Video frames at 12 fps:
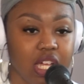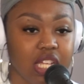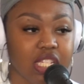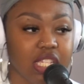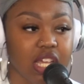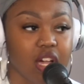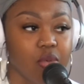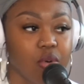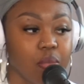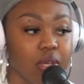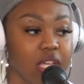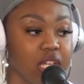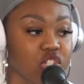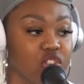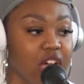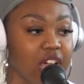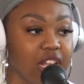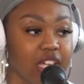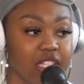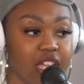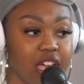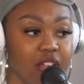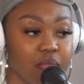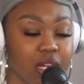seeing a woman get dragged like
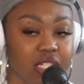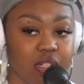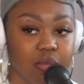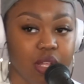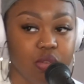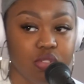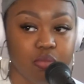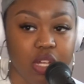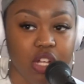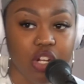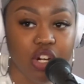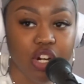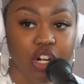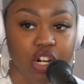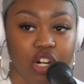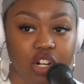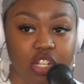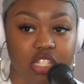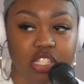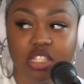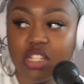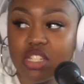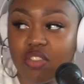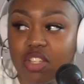that by somebody who's bigger than her and
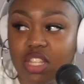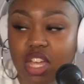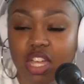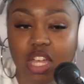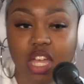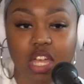stuff like that,